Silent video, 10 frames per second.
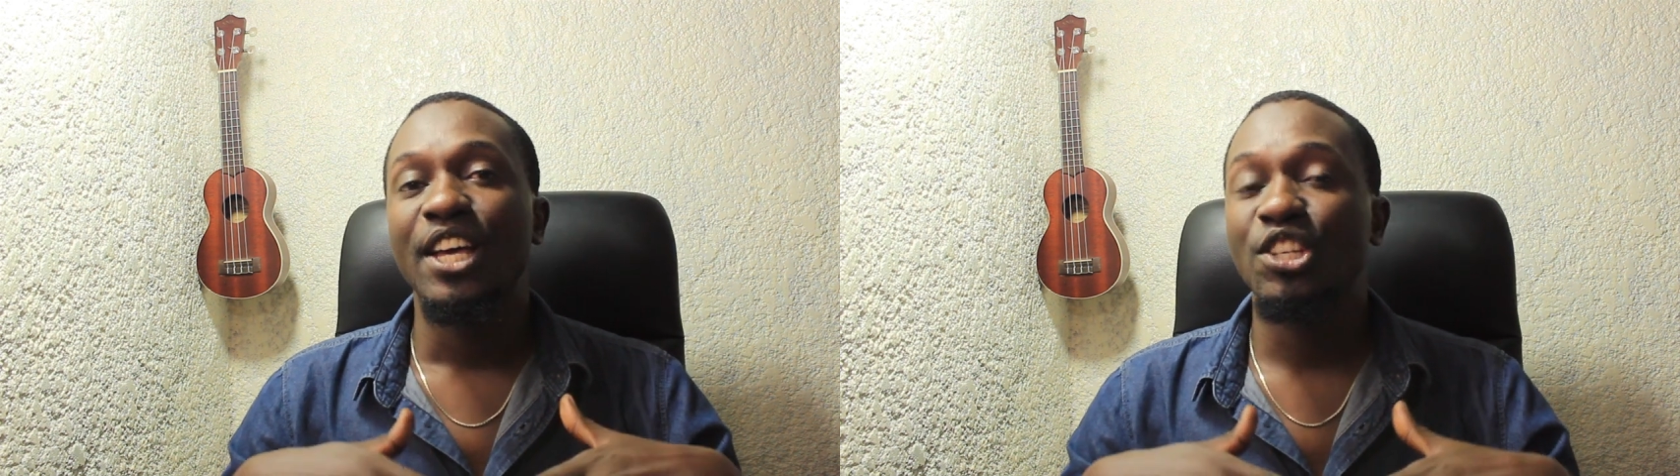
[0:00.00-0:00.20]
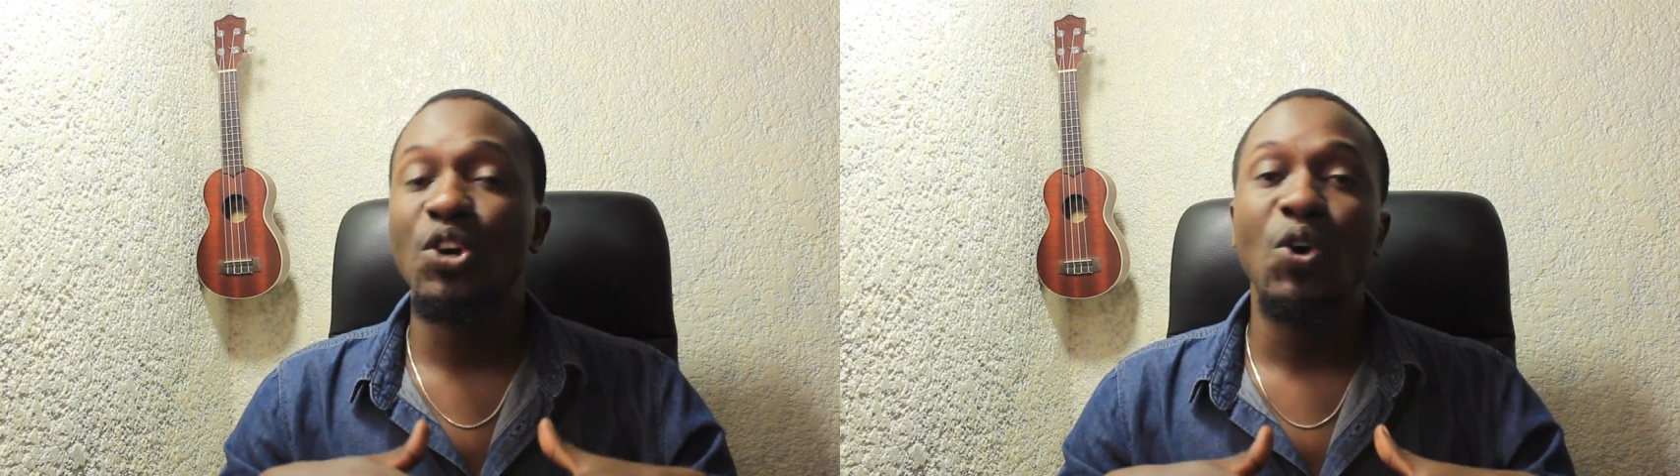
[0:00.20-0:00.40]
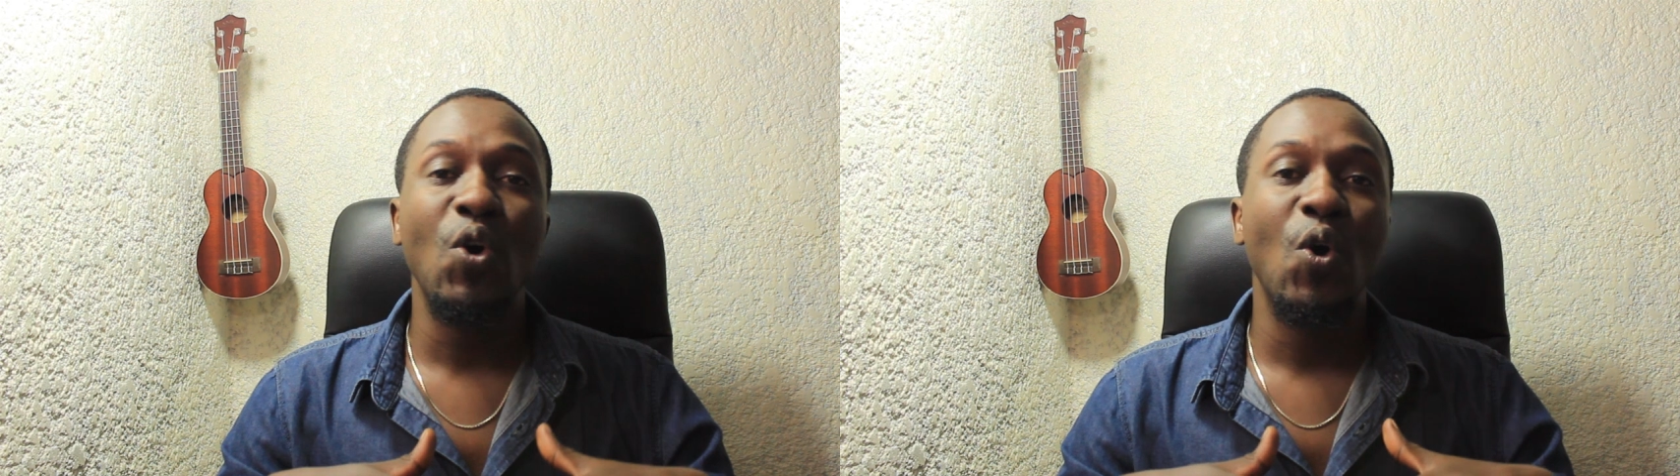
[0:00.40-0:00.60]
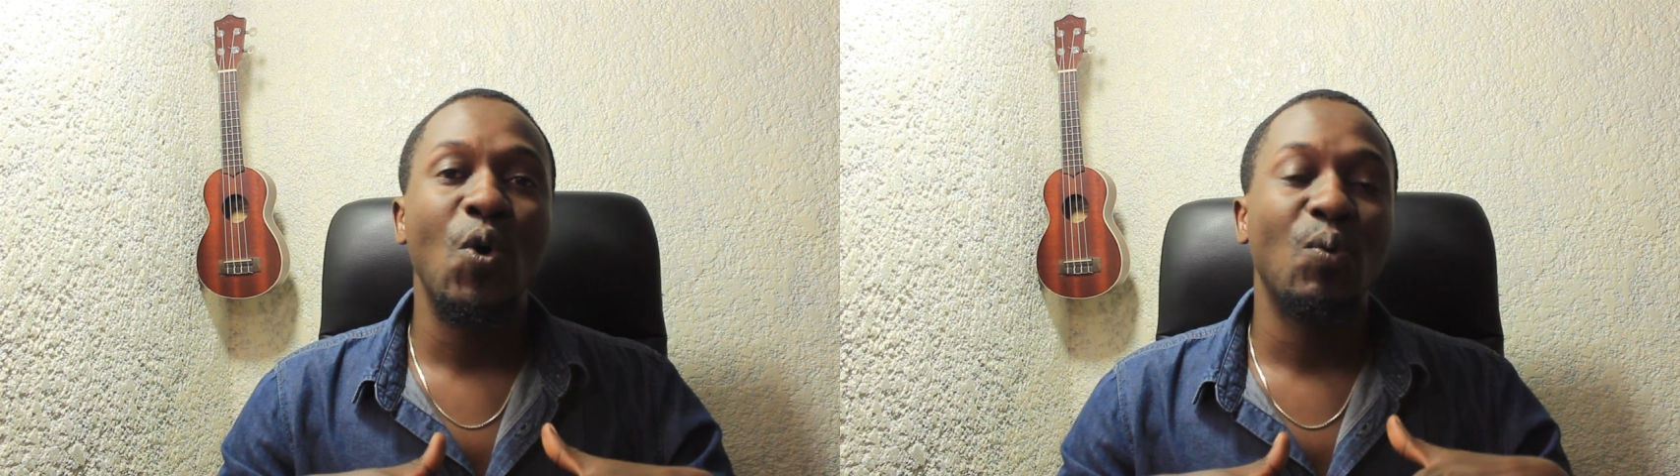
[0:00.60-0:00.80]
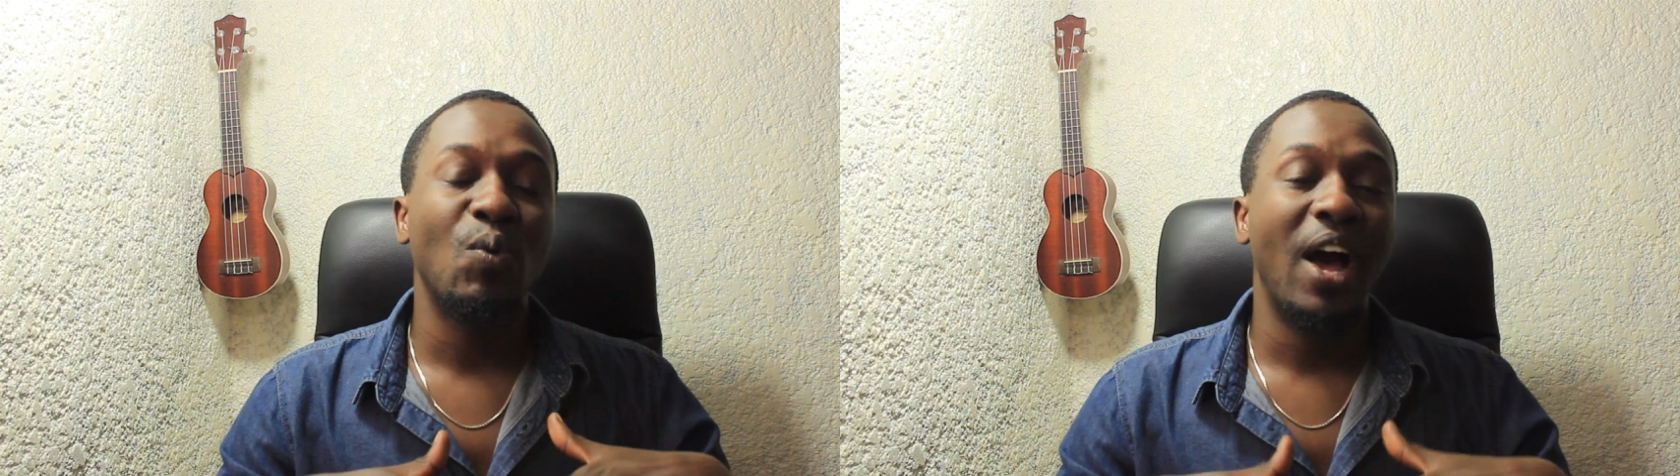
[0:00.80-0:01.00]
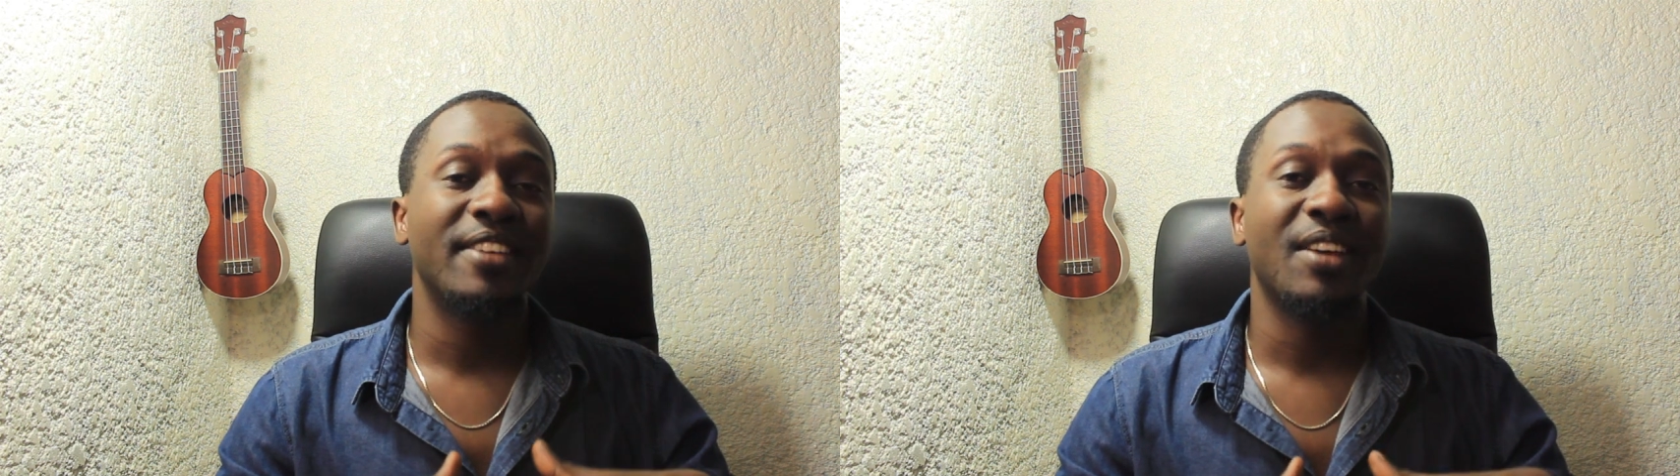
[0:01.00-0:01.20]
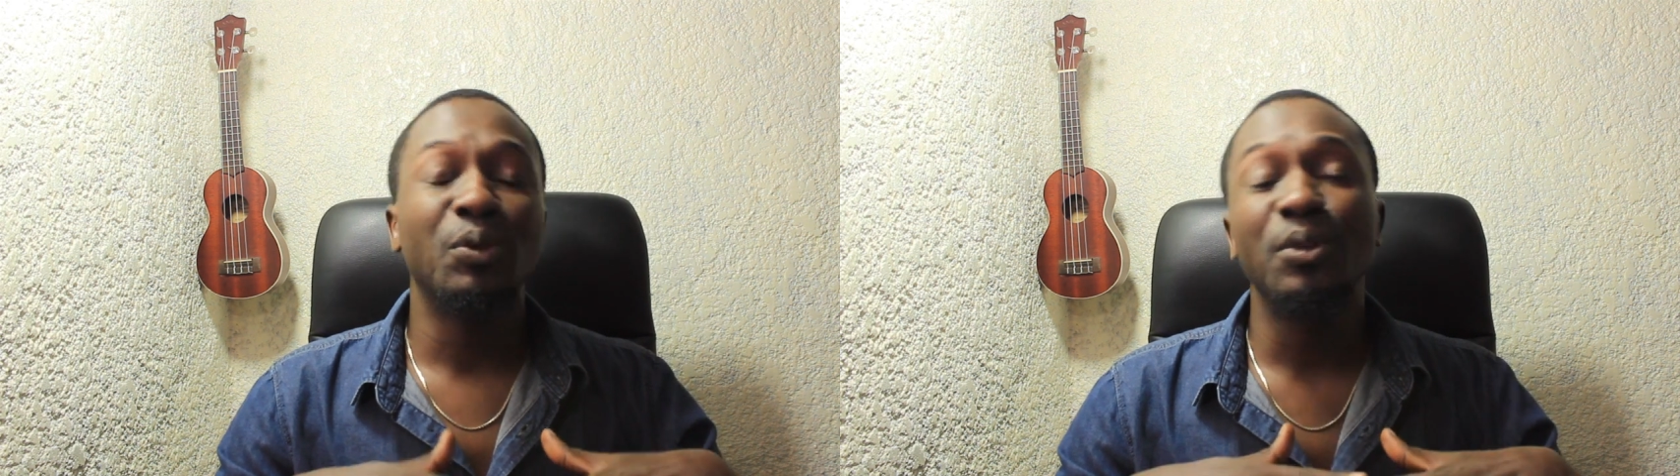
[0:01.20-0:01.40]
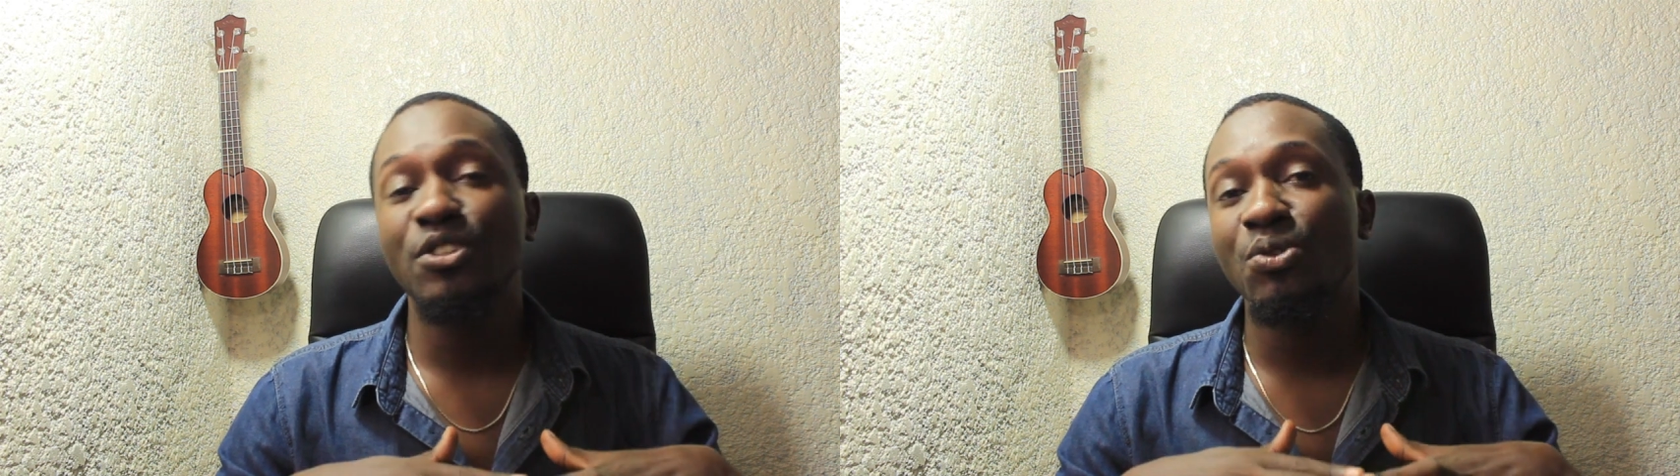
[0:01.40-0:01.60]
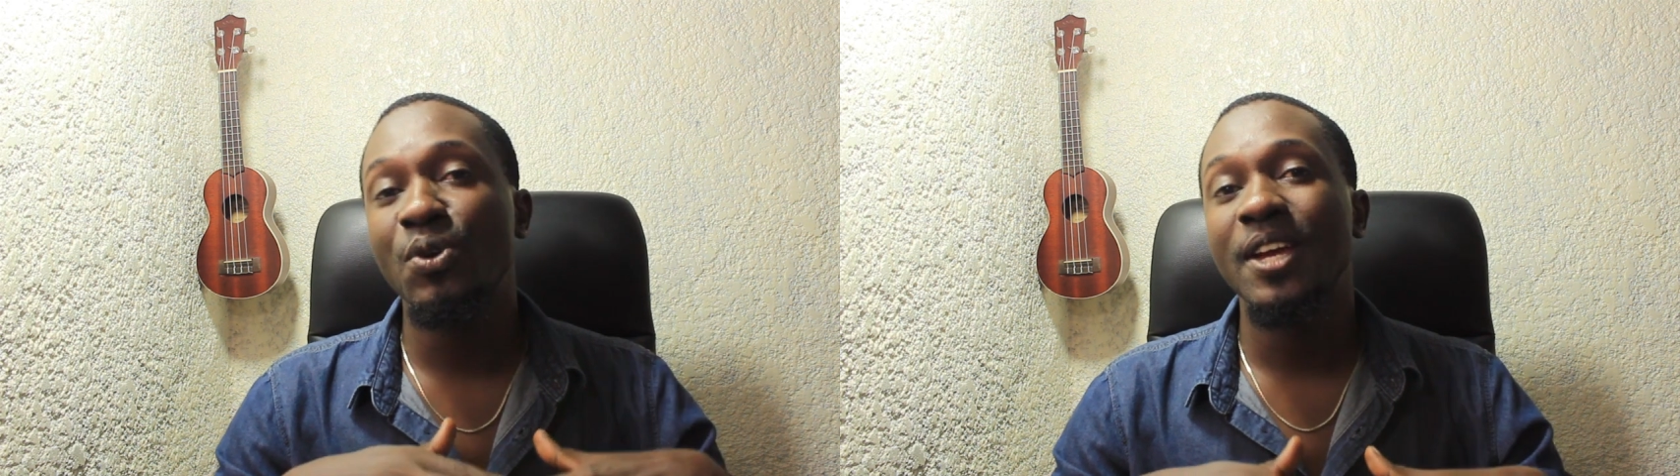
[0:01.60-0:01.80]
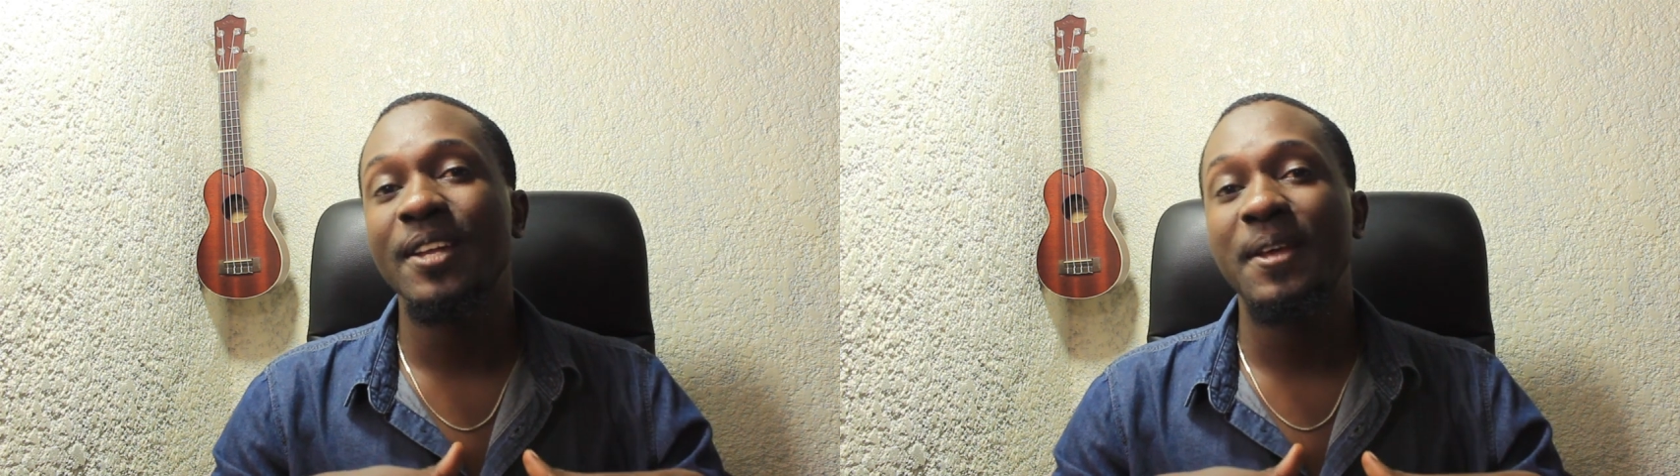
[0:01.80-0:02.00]
So as I always do
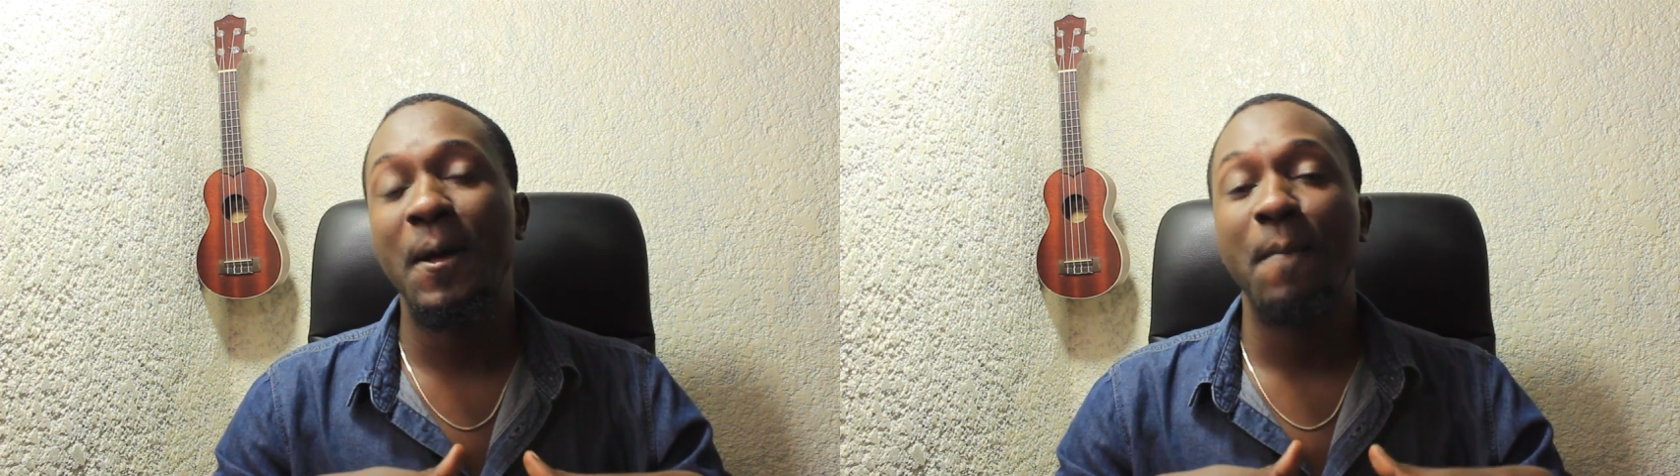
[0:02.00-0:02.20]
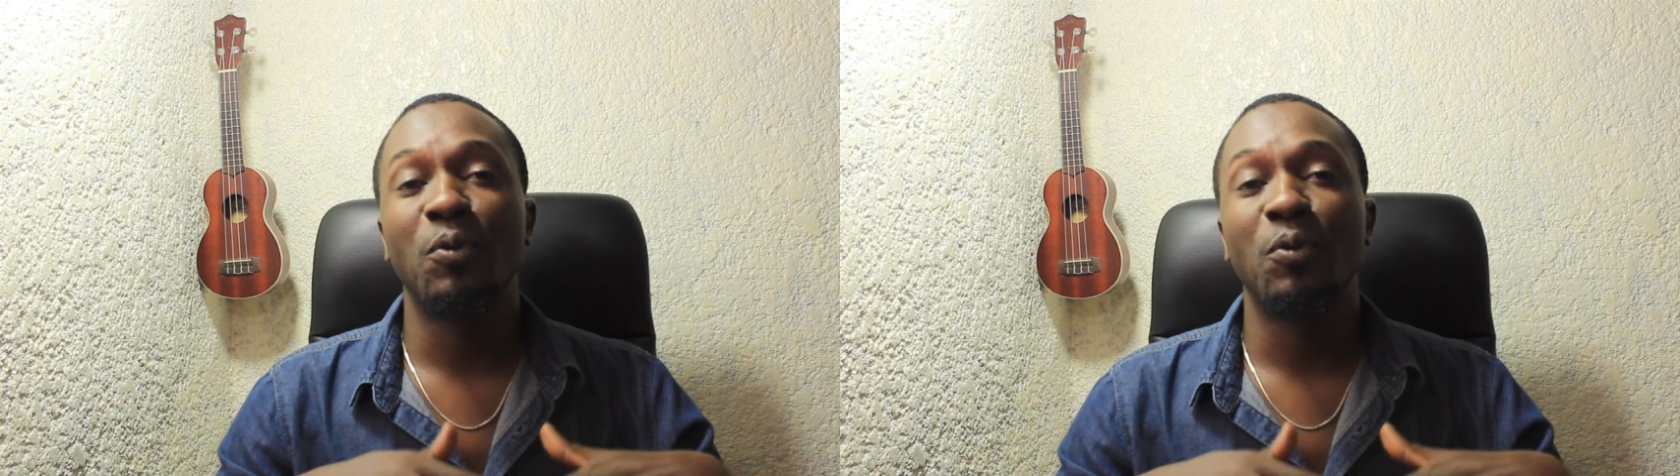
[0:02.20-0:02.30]
it